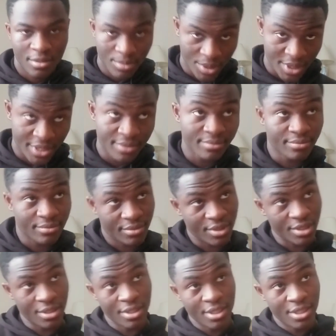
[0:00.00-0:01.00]
But
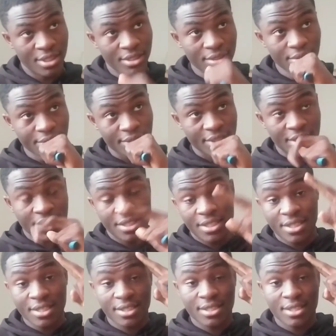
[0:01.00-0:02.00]
this
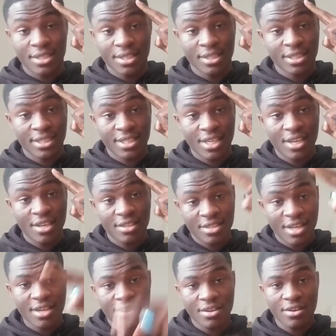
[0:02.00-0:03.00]
is Young, Youngoz the King
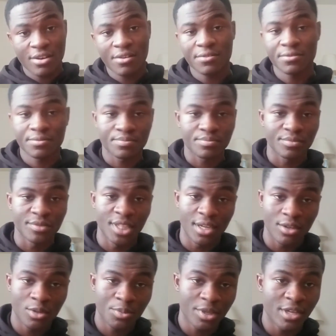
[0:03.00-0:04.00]
signing off, and I
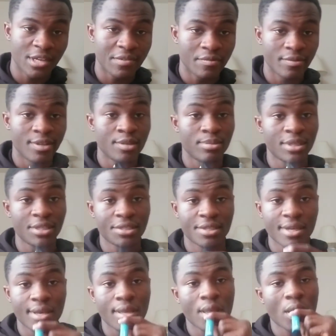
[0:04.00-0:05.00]
hope y'all have a very blessed
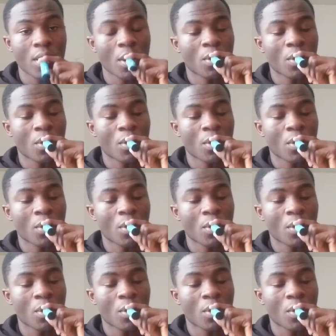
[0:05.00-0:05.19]
day.